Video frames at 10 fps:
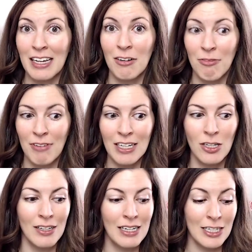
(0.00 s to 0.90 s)
can
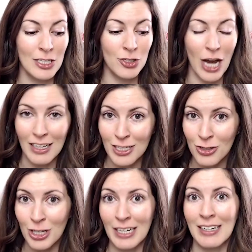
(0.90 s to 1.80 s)
feel
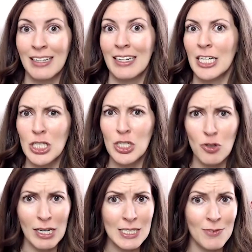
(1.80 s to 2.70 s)
challenging,
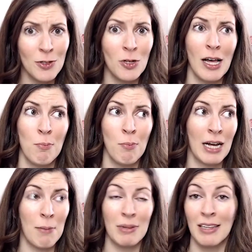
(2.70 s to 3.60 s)
stressful, and bring
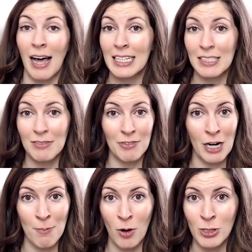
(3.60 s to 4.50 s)
up lots of different
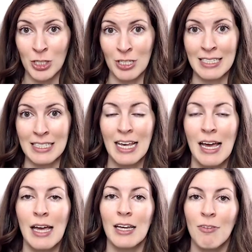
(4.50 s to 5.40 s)
emotions
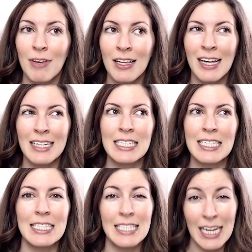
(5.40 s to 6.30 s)
can feel as
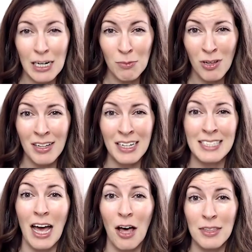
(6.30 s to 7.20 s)
sustainable and as
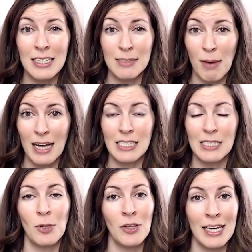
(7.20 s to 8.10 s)
healthy as
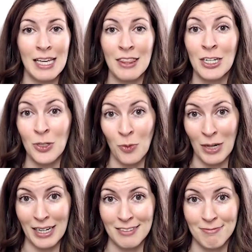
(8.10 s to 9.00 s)
possible in the
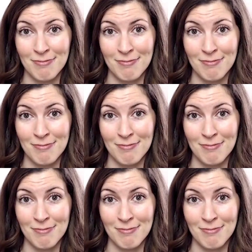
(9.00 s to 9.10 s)
doing.